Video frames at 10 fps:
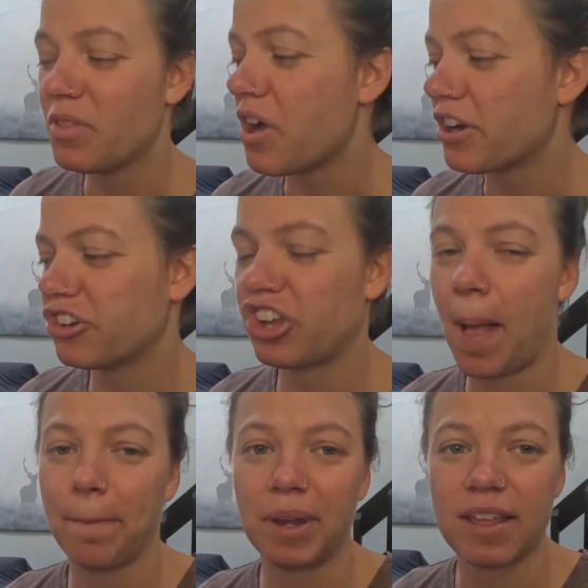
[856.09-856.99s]
large
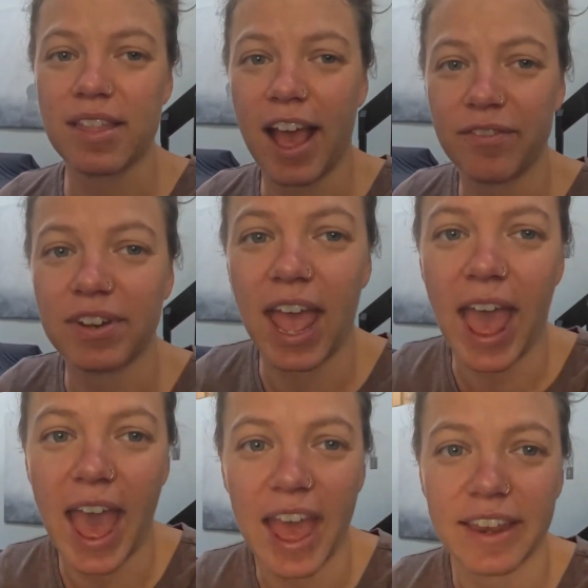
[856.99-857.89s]
companies have to
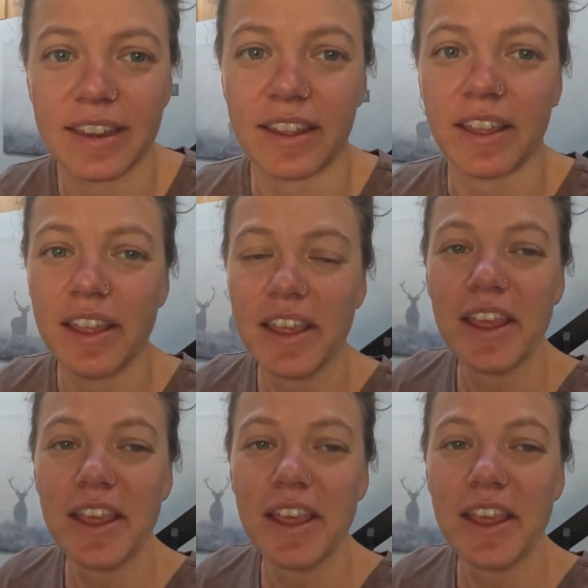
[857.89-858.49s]
add to